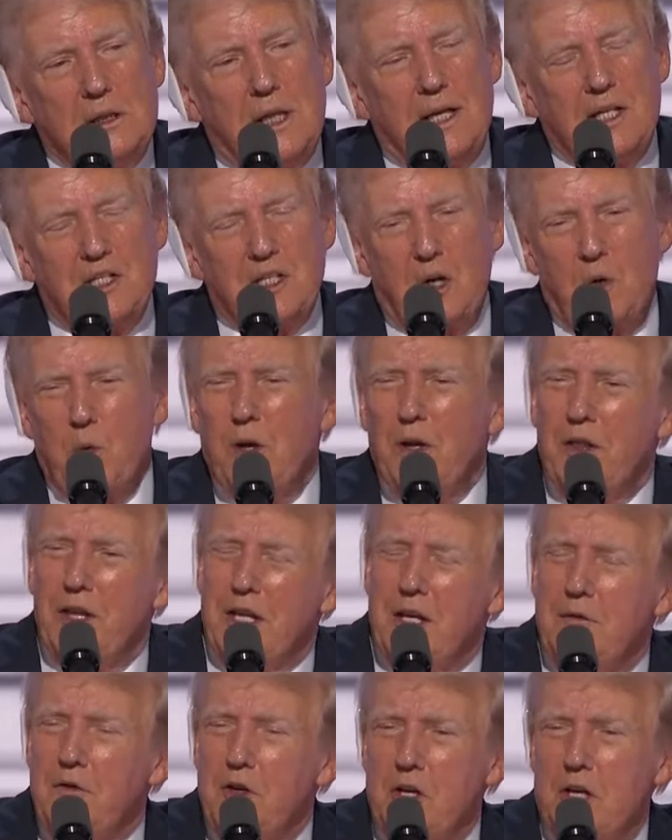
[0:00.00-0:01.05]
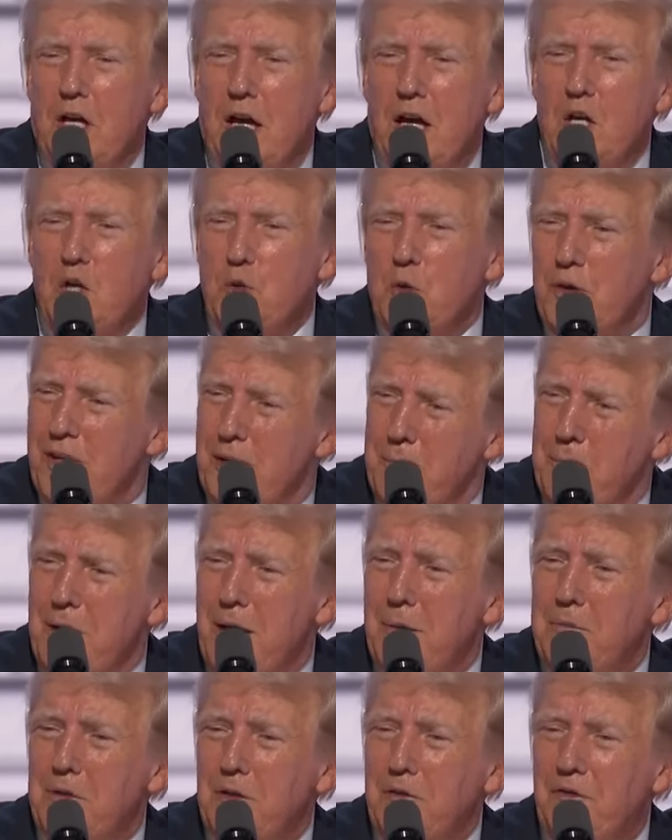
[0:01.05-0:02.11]
I said, Well, they give you cash. Would they be
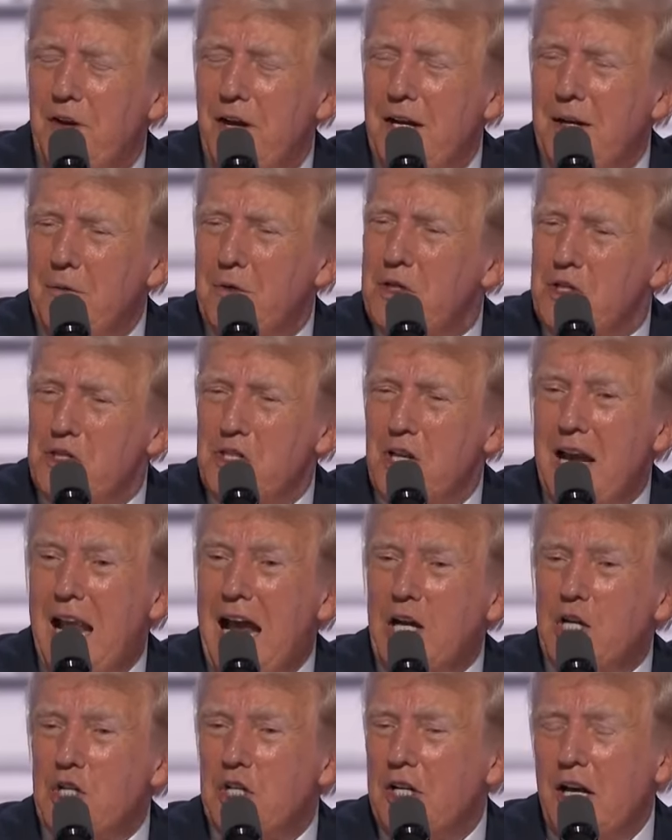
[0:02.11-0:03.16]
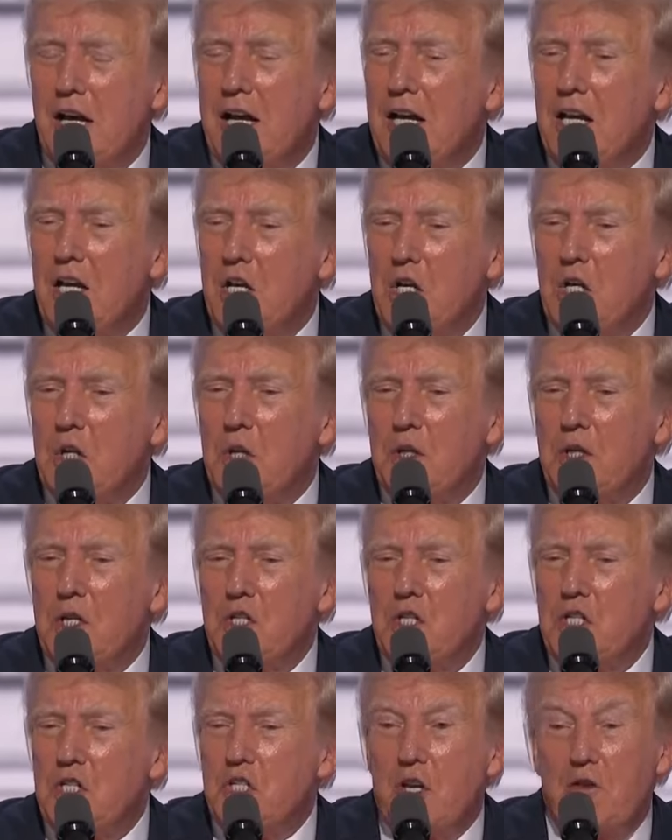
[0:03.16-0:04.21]
able to find him? She said, Actually, and I didn't know this,
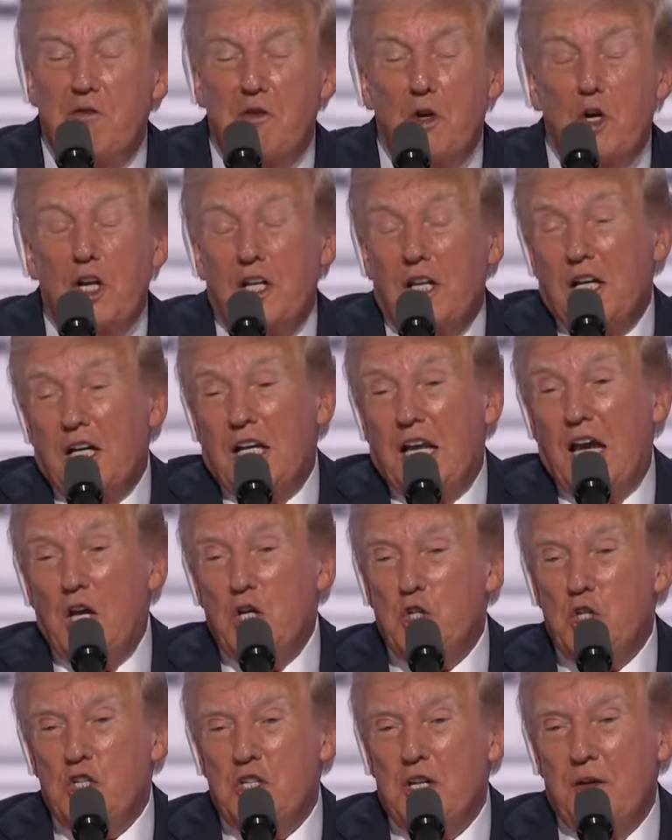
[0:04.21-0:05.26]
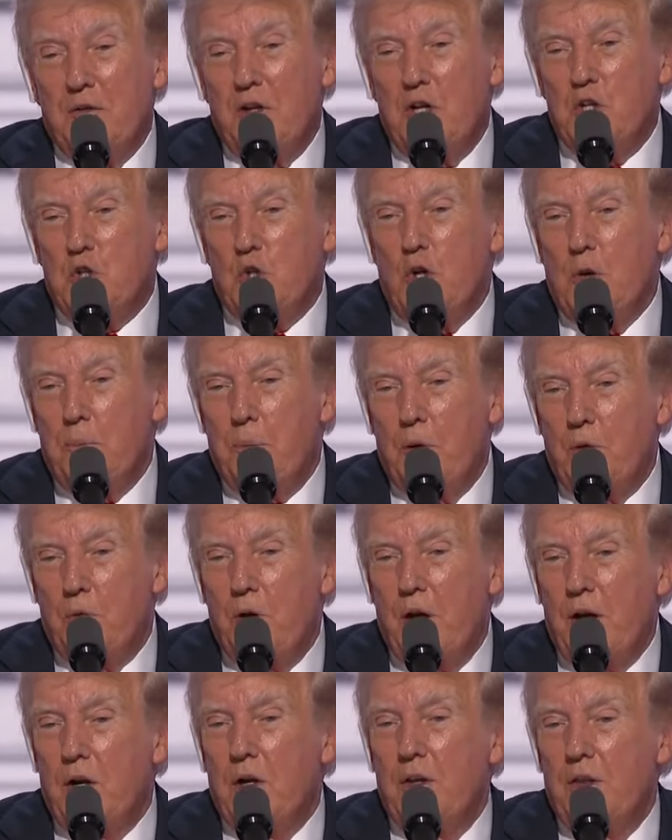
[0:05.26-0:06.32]
she said, Very little cash is given. It's all put
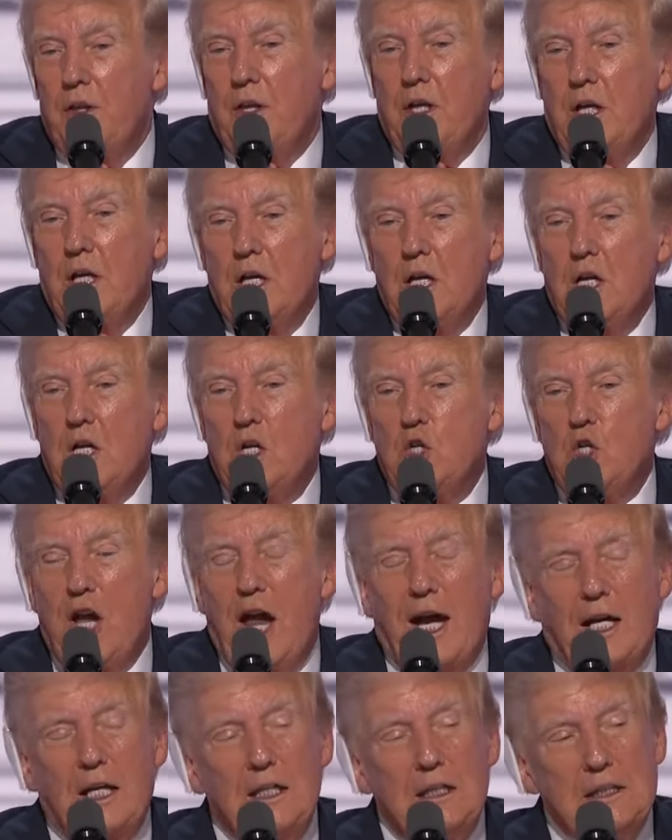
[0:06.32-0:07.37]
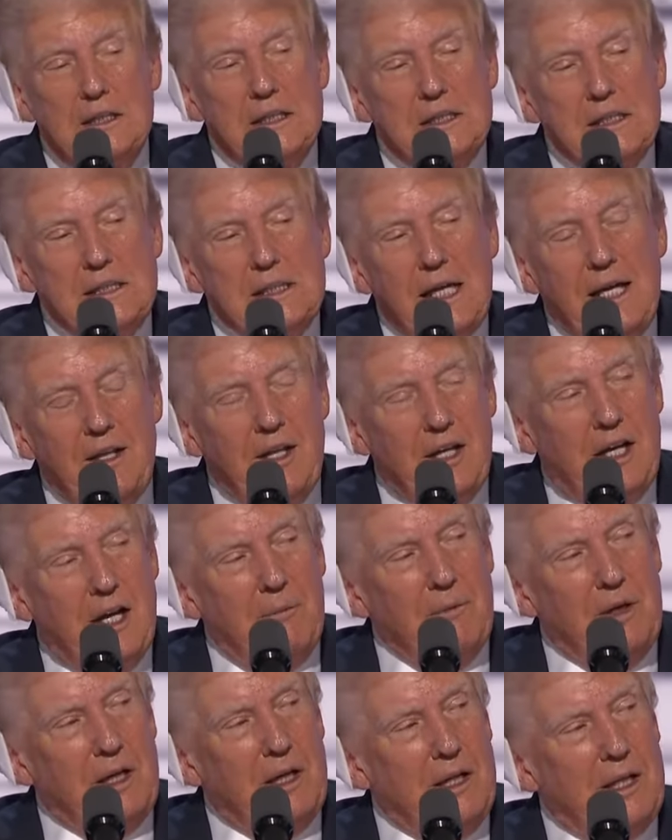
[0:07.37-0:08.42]
right on the check. And they
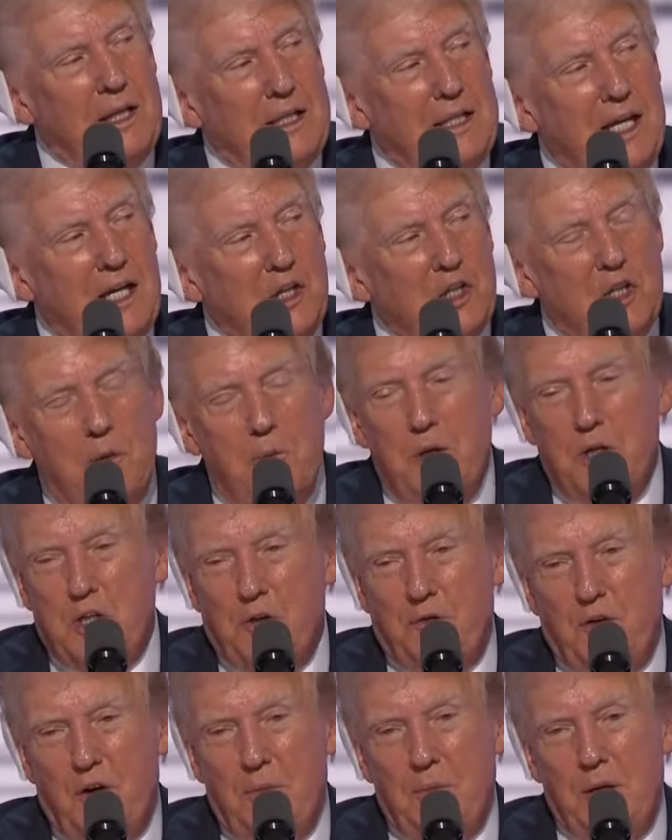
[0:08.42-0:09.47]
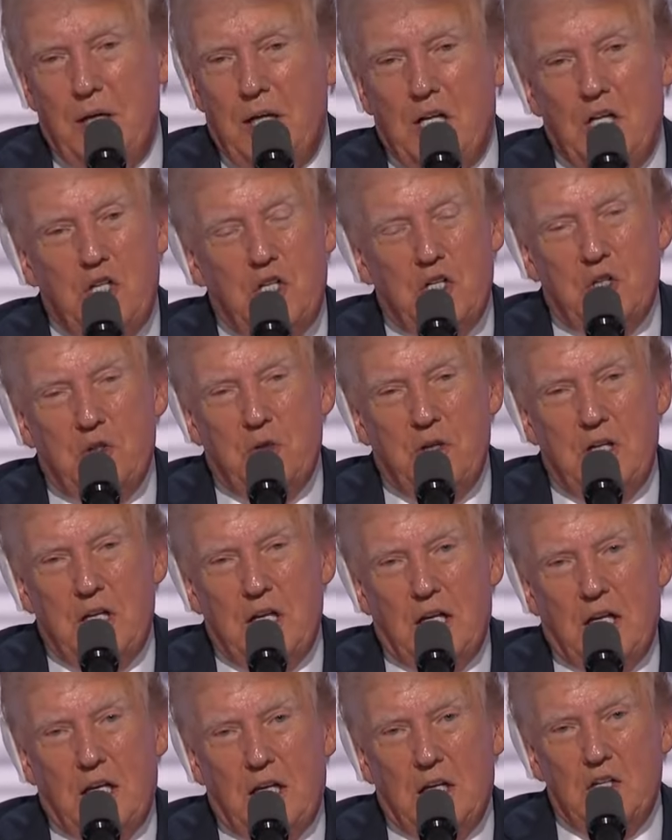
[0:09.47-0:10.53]
come in and they take so much of our money, it's just
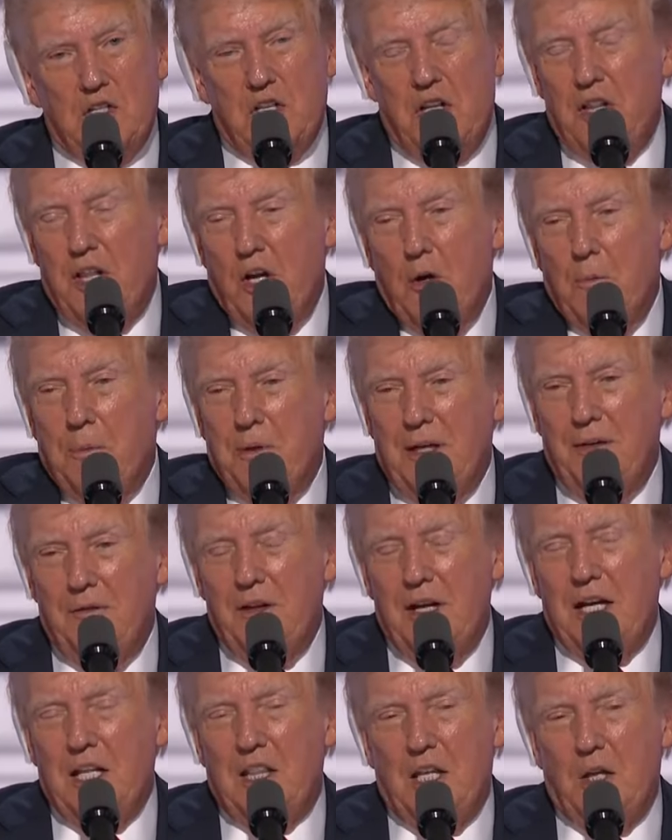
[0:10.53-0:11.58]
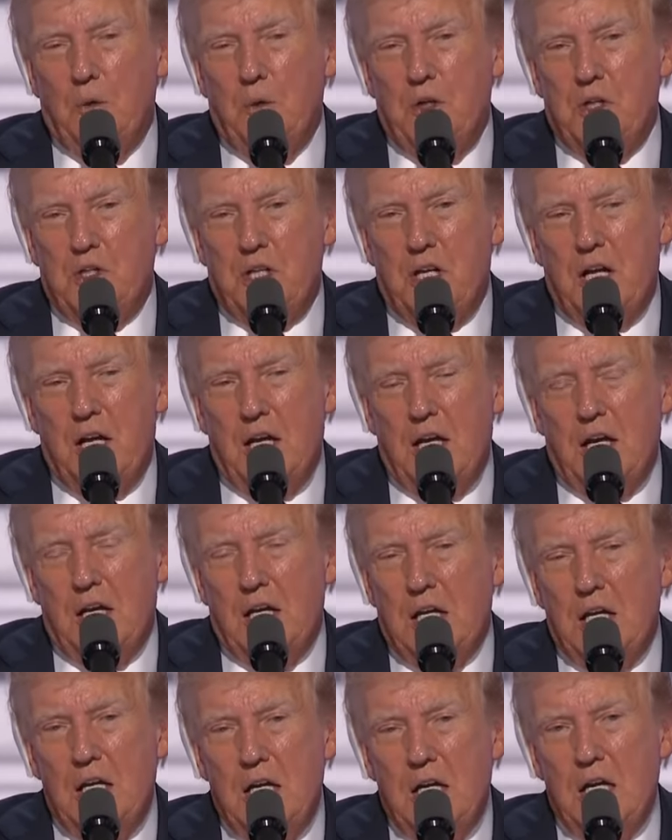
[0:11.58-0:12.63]
ridiculous. And they don't believe anything we say.
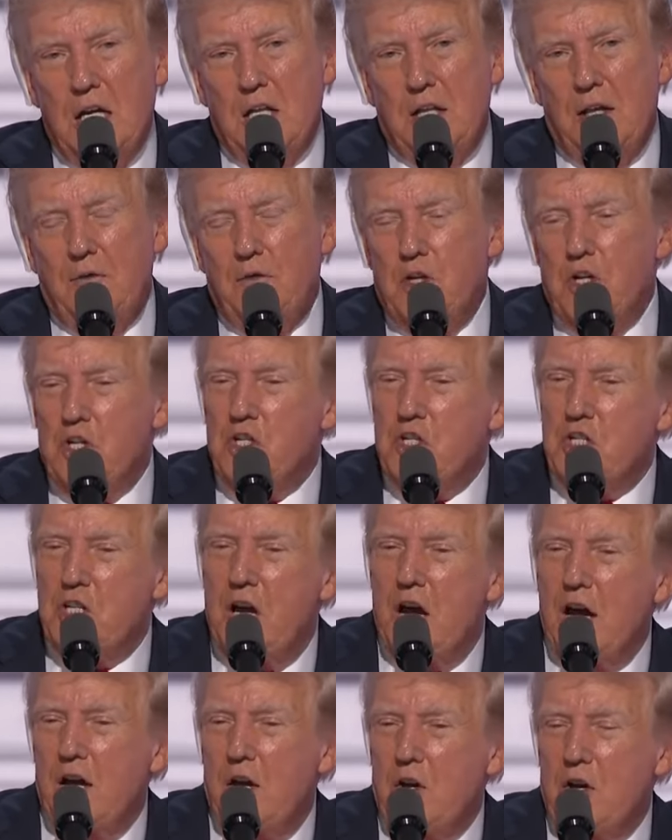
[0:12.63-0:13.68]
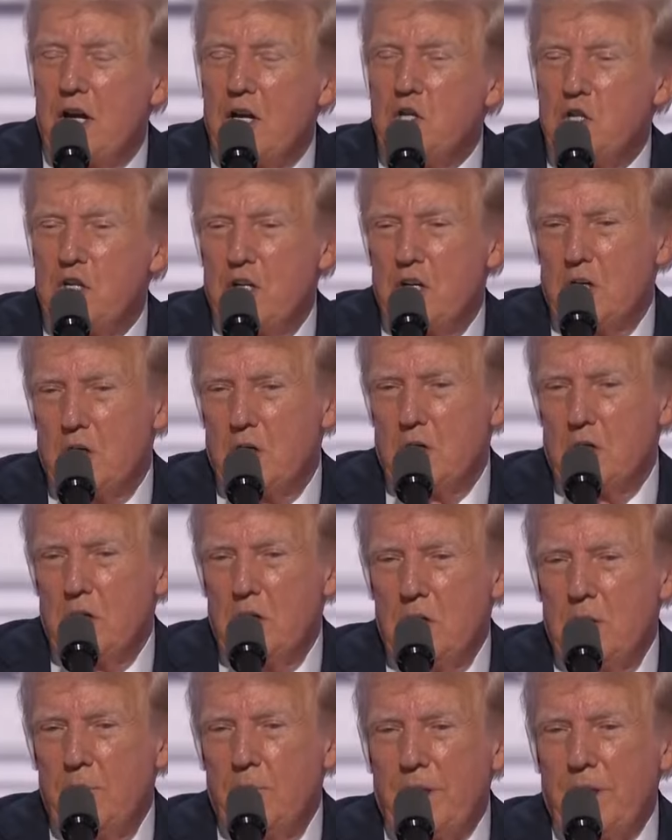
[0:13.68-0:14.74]
And they've just hired, as you know,
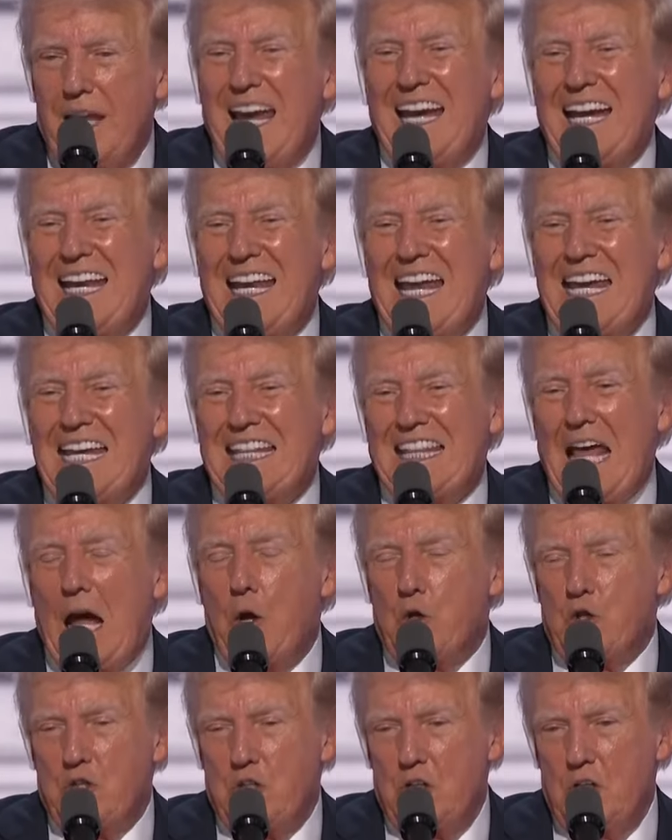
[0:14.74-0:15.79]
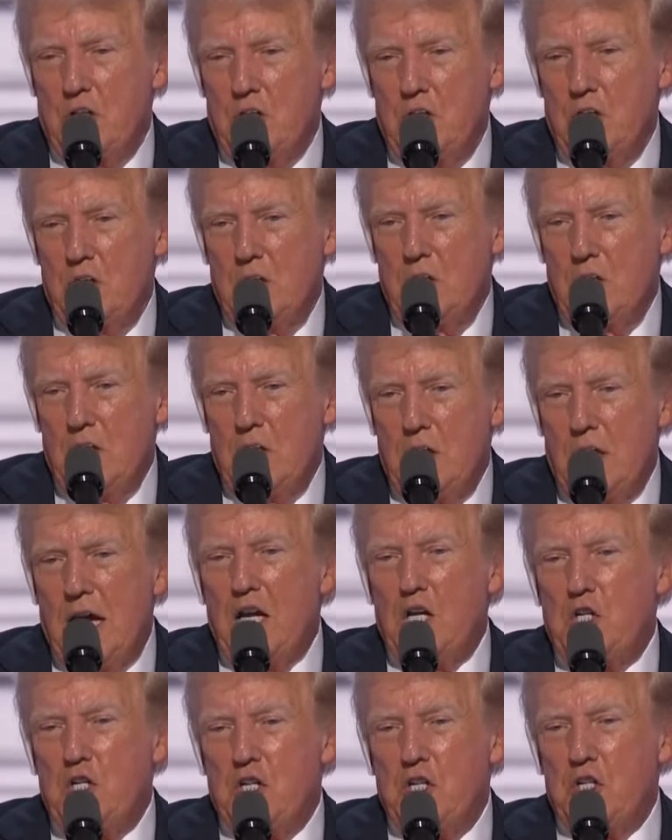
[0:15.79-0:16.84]
88,000
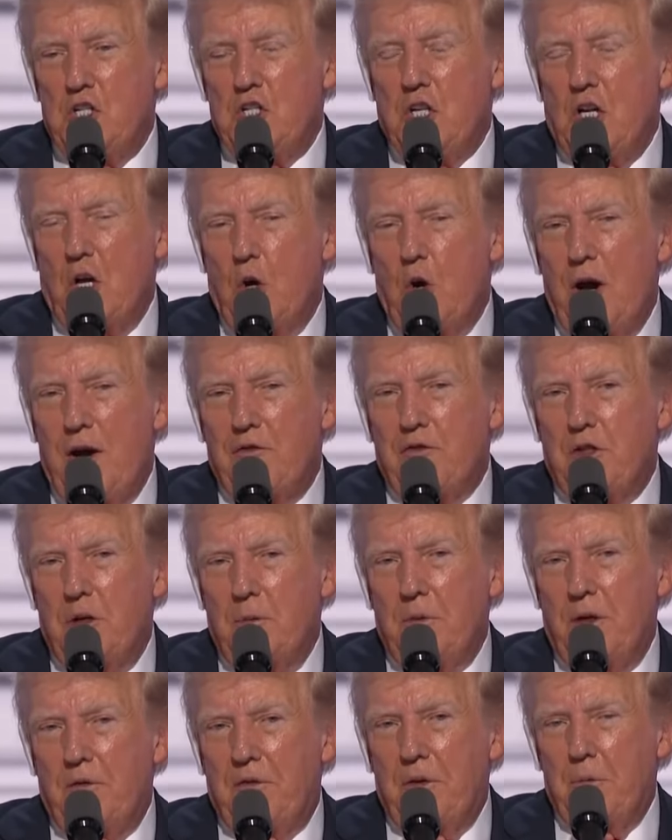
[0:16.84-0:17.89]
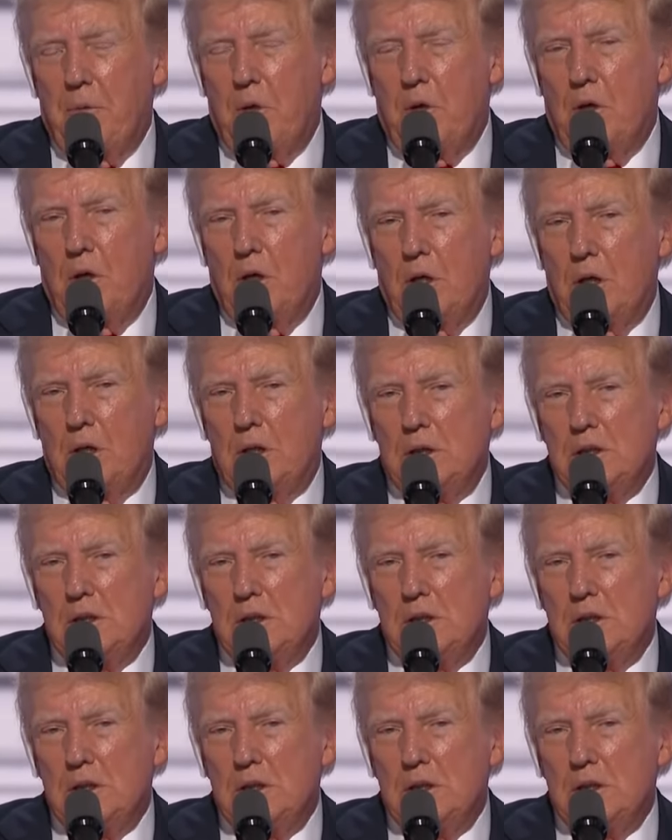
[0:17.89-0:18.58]
agents to go after him even more.